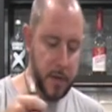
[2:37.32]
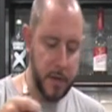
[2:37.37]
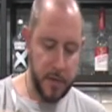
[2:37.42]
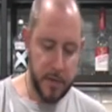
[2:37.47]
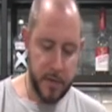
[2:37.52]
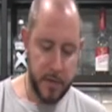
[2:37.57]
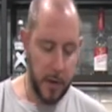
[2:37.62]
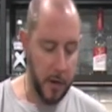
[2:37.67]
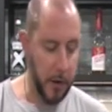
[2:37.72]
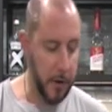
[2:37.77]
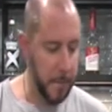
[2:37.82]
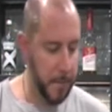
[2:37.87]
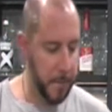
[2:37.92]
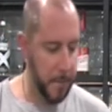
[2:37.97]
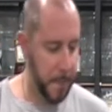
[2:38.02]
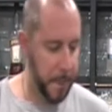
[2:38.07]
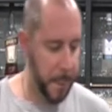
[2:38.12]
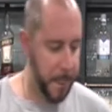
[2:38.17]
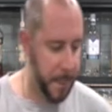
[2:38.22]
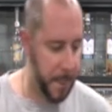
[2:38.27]

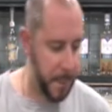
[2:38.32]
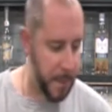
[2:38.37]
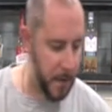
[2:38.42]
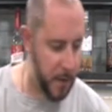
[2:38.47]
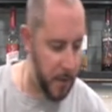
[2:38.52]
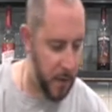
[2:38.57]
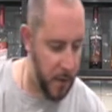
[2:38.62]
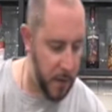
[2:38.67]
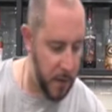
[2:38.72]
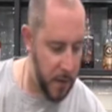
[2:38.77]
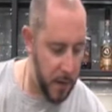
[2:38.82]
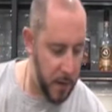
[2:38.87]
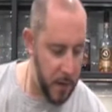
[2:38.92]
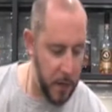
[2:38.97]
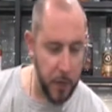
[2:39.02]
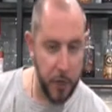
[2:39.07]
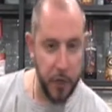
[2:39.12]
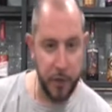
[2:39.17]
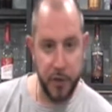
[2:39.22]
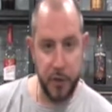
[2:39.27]
So
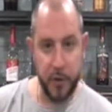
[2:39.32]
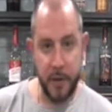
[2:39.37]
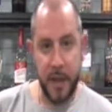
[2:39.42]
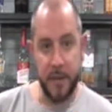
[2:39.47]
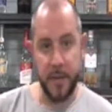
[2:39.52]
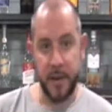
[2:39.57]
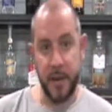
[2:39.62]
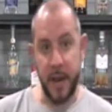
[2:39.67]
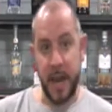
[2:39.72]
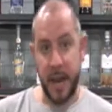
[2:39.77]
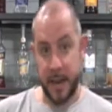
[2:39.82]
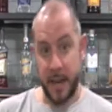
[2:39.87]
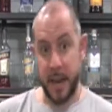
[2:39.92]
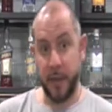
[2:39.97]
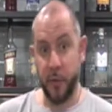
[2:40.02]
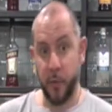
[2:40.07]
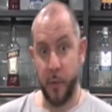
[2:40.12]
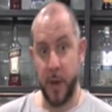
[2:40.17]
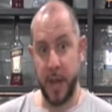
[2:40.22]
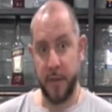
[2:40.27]
you do have
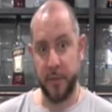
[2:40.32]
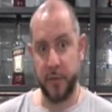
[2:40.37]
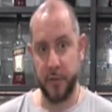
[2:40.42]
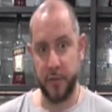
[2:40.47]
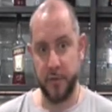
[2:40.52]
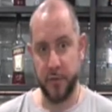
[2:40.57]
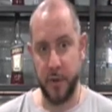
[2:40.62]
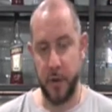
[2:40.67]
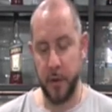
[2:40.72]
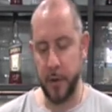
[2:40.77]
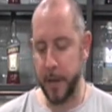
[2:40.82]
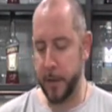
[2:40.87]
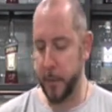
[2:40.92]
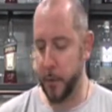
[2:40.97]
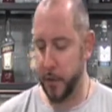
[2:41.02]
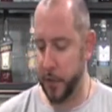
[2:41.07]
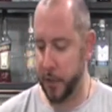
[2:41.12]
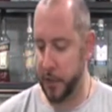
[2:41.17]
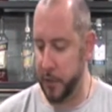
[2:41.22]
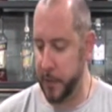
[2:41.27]
another way of controlling
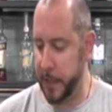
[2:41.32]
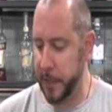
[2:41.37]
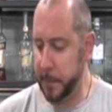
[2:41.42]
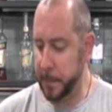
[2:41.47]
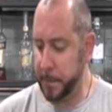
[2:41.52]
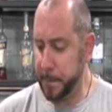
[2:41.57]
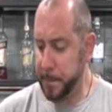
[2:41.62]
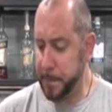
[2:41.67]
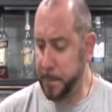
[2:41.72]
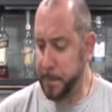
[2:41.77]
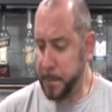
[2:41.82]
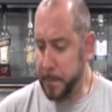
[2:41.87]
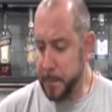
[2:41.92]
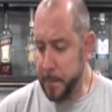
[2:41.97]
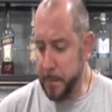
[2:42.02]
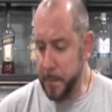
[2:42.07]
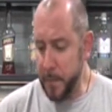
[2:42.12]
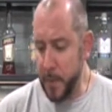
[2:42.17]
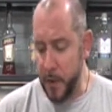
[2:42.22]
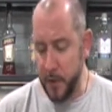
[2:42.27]
what you're doing.
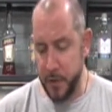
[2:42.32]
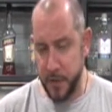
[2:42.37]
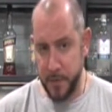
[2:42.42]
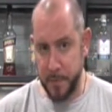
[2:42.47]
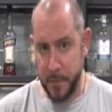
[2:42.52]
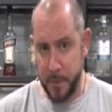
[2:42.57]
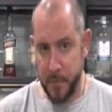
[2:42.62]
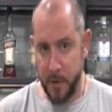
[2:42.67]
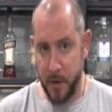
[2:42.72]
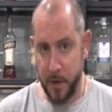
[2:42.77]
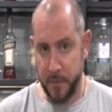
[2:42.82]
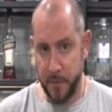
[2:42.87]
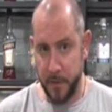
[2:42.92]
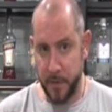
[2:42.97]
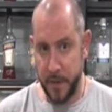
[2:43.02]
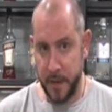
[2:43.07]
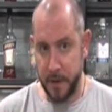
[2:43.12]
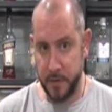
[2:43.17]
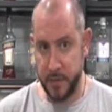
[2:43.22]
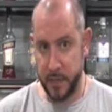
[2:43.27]
Just be mindful
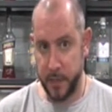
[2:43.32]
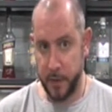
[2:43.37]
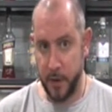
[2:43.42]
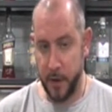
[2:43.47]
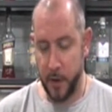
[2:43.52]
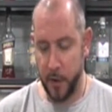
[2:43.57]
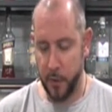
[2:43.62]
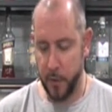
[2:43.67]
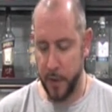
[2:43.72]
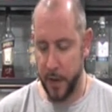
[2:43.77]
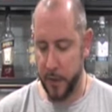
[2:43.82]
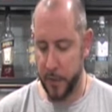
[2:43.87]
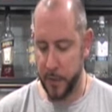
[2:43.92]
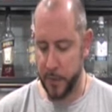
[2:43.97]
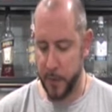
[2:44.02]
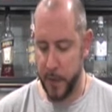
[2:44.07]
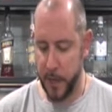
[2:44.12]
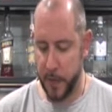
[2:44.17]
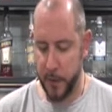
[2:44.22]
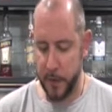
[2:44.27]
that there's a little hole there
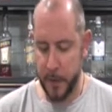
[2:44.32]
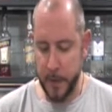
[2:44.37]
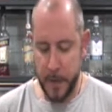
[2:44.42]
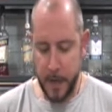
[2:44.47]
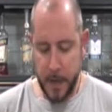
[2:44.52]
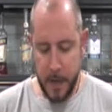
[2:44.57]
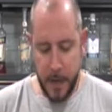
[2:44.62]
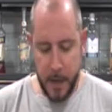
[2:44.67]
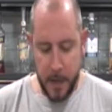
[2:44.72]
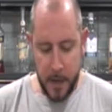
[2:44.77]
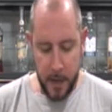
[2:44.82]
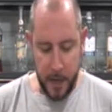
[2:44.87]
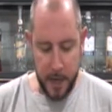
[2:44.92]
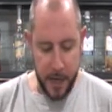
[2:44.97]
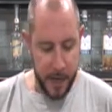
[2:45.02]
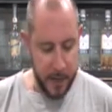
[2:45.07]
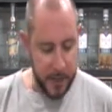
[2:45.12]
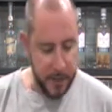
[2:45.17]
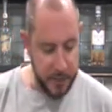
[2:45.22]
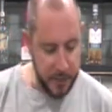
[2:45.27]
as well.
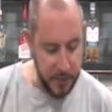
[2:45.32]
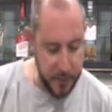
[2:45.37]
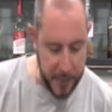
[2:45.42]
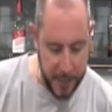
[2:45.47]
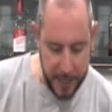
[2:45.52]
Okay, let's do it